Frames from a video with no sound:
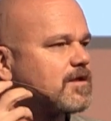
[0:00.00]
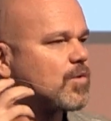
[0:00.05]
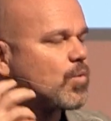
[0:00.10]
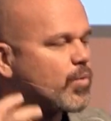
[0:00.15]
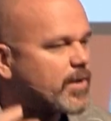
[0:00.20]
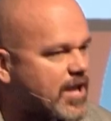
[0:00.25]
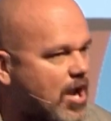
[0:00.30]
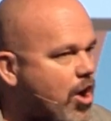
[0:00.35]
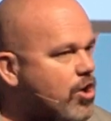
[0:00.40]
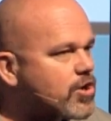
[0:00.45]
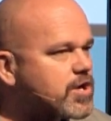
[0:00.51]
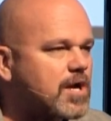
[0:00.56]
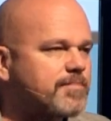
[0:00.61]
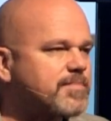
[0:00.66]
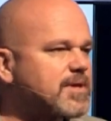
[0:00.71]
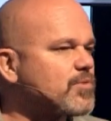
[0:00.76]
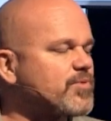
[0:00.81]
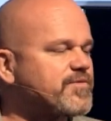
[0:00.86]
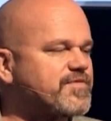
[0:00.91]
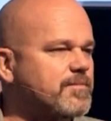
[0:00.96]
We all come
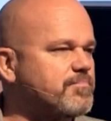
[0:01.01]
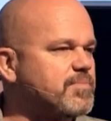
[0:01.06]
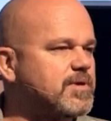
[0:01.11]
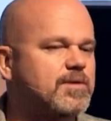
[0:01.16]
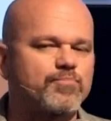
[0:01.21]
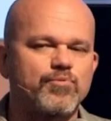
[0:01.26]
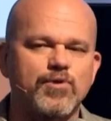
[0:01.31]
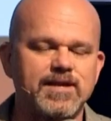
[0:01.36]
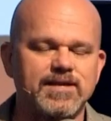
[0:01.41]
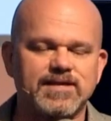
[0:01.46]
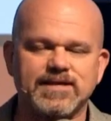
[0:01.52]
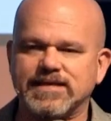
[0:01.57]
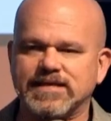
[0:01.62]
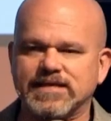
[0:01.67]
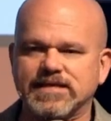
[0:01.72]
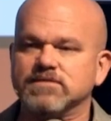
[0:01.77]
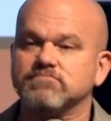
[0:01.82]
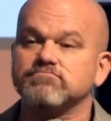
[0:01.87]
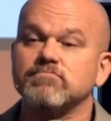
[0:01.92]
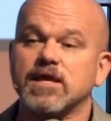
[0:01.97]
in with a bib ready to
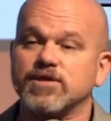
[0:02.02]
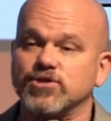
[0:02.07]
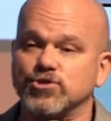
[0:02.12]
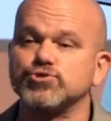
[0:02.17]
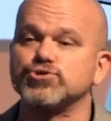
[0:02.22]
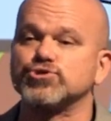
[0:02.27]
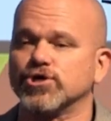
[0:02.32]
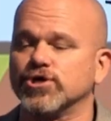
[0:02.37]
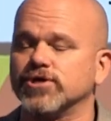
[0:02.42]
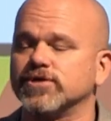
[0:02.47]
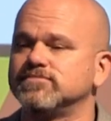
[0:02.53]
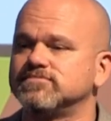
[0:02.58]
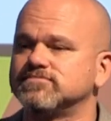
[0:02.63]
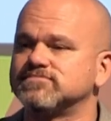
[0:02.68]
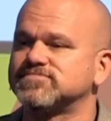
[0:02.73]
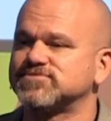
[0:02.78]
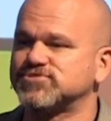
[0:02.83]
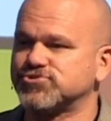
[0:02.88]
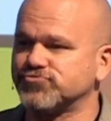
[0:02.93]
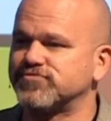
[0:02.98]
eat, and you should,
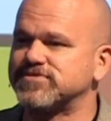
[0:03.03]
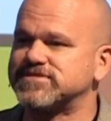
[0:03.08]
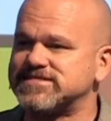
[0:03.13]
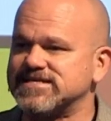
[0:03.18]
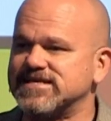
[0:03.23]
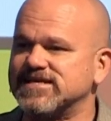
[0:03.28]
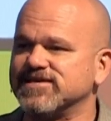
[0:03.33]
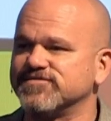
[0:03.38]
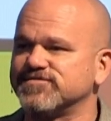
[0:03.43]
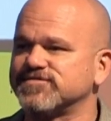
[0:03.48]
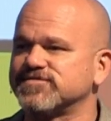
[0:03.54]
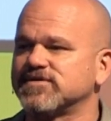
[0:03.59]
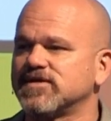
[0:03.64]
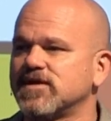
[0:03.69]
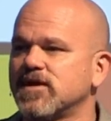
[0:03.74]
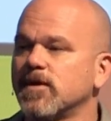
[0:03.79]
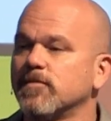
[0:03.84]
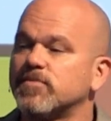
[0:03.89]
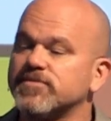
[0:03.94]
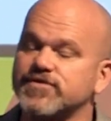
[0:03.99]
to receive.
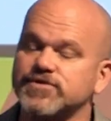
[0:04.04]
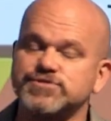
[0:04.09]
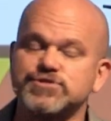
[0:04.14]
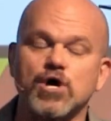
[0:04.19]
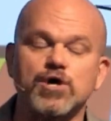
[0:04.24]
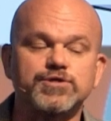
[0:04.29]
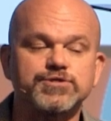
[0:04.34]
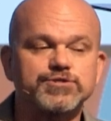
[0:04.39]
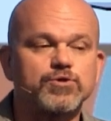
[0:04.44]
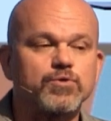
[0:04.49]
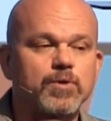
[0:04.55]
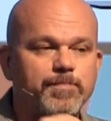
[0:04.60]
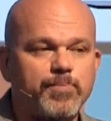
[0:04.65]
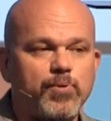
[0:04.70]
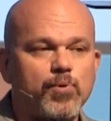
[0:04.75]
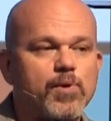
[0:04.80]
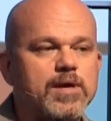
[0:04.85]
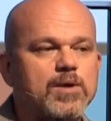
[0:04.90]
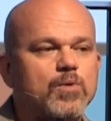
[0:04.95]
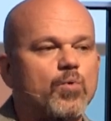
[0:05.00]
But there's also a
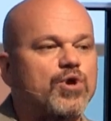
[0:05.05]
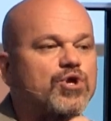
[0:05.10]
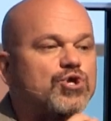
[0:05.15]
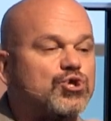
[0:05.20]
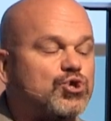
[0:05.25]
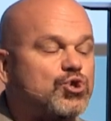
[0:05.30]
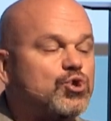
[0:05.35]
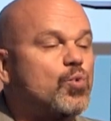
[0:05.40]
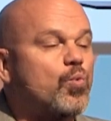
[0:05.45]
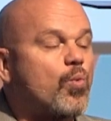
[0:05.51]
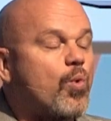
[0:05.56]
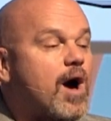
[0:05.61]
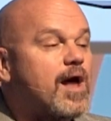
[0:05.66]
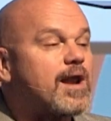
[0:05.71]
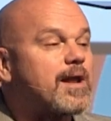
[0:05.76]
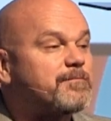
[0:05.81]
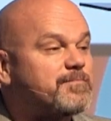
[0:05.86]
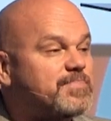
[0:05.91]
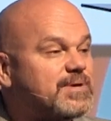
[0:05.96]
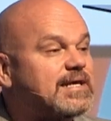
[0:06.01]
point where you want
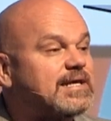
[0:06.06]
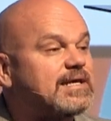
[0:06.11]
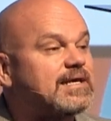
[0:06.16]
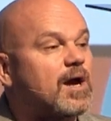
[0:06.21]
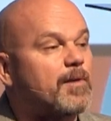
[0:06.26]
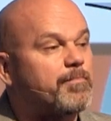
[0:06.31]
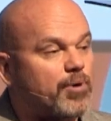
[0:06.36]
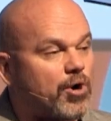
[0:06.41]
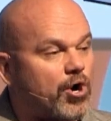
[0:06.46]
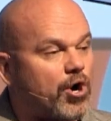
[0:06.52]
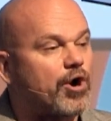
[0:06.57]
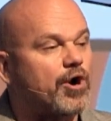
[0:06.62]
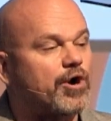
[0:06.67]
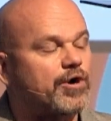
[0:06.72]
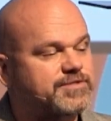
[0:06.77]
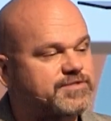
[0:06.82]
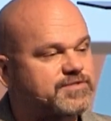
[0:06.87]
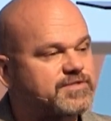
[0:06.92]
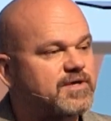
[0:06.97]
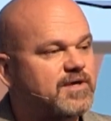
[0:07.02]
to be a
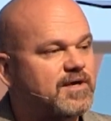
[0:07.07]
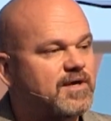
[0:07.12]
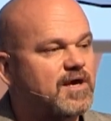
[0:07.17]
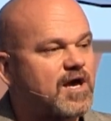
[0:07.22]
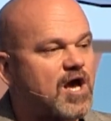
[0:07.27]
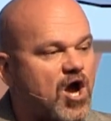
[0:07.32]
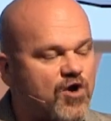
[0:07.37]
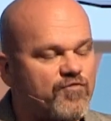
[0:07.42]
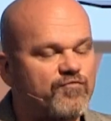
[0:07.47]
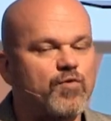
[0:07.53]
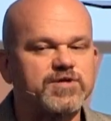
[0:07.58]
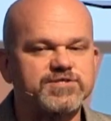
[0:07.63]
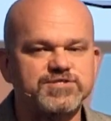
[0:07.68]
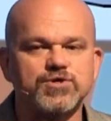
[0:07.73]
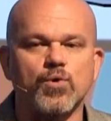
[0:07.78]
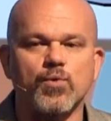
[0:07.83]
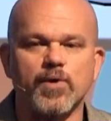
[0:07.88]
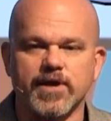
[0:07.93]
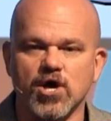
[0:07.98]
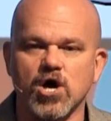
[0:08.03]
part of what's
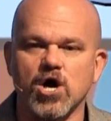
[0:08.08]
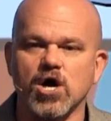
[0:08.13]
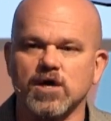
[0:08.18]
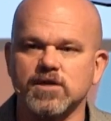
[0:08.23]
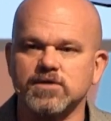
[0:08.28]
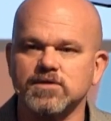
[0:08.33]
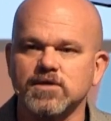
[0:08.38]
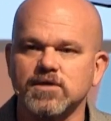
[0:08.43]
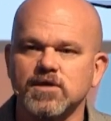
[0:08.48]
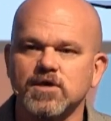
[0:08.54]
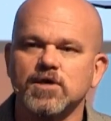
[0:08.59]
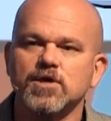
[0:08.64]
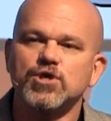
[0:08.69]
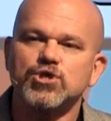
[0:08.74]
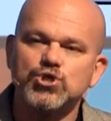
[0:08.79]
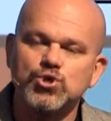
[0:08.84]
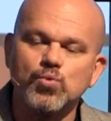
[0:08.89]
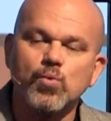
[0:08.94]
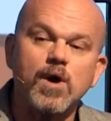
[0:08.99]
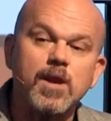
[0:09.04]
going on.
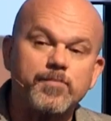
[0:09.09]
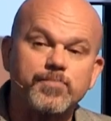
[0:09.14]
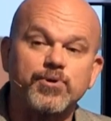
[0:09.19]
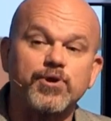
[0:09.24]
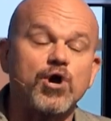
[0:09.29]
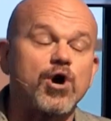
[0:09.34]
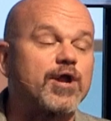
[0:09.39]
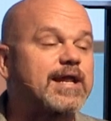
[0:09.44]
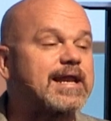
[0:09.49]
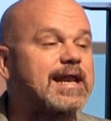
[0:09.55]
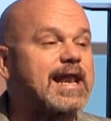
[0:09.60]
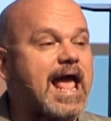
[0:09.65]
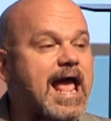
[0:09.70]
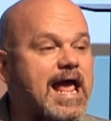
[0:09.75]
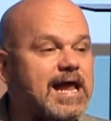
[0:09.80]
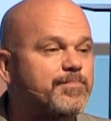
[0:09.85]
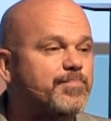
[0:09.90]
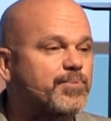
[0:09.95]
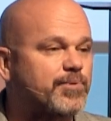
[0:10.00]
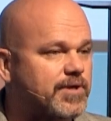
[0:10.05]
You want to put on an
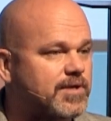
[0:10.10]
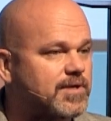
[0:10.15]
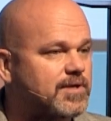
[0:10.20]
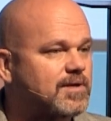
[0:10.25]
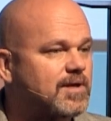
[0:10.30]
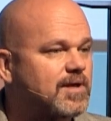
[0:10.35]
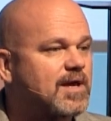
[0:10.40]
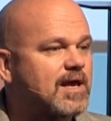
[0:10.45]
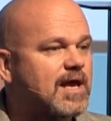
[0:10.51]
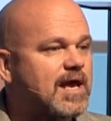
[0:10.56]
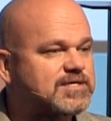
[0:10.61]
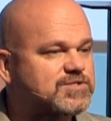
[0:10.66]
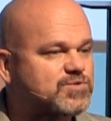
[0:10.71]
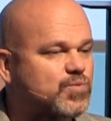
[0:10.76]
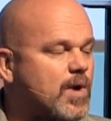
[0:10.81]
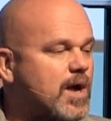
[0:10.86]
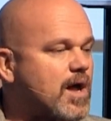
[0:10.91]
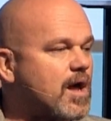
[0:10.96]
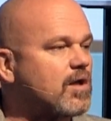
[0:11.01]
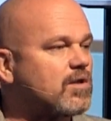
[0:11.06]
apron as
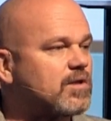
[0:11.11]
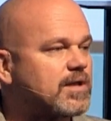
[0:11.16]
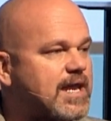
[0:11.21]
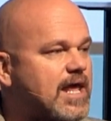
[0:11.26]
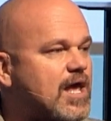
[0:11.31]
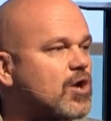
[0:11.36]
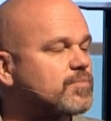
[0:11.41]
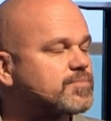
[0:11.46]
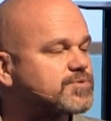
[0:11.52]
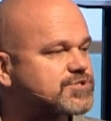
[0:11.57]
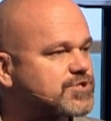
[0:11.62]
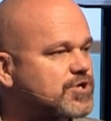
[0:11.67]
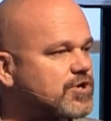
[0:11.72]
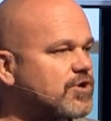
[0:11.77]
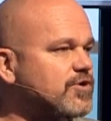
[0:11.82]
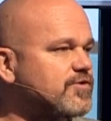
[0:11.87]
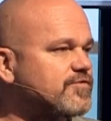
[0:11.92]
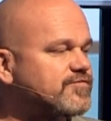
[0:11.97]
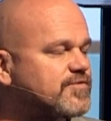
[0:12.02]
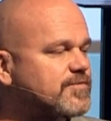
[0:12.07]
well and help
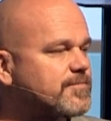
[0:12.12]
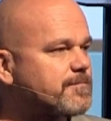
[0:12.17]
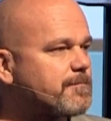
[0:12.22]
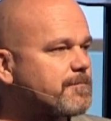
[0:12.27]
serve.